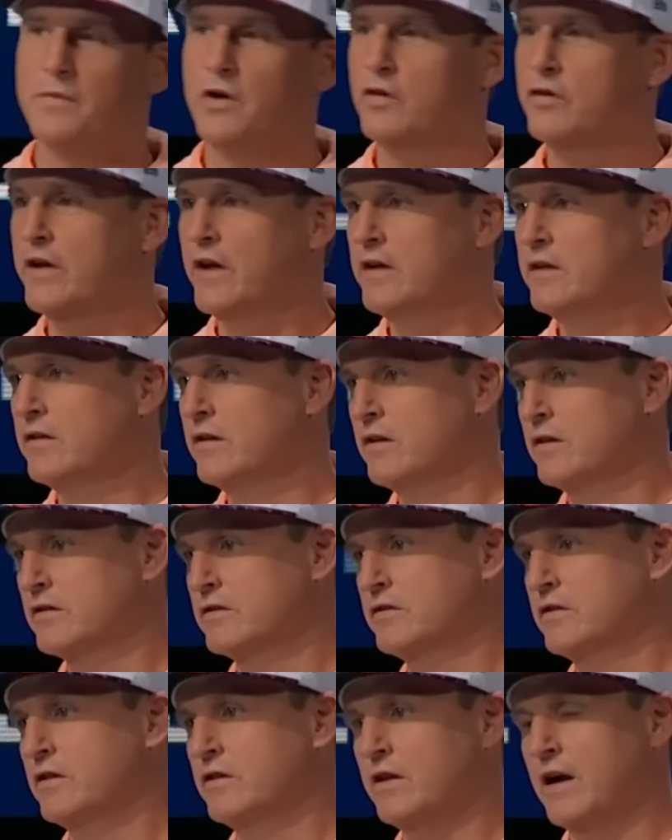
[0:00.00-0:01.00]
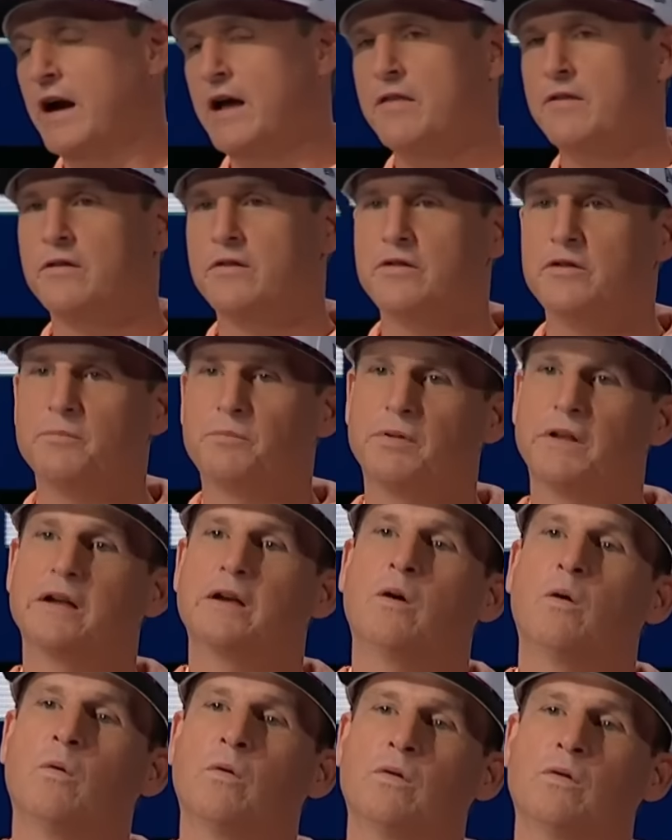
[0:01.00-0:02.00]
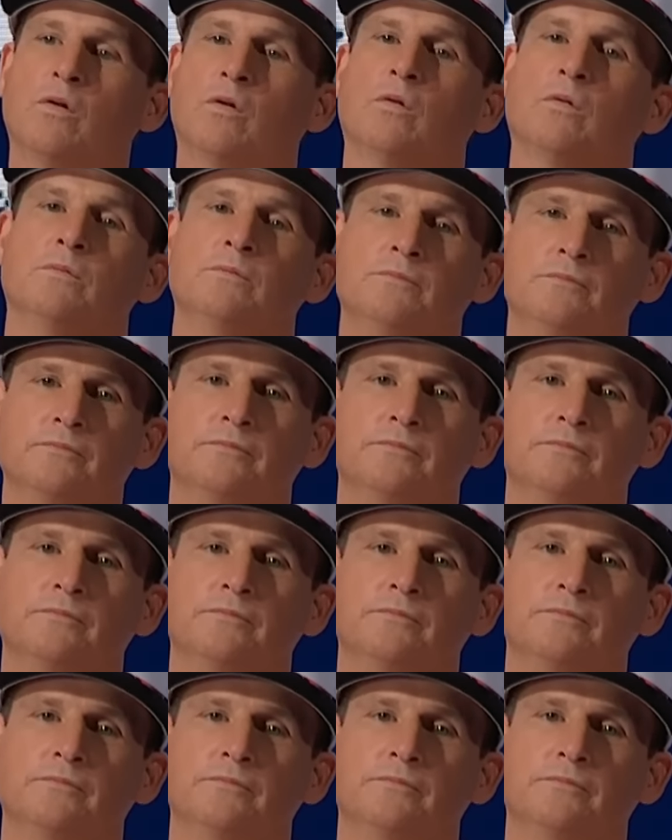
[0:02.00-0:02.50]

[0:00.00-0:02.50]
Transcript: Okay, look, either you play cornhole.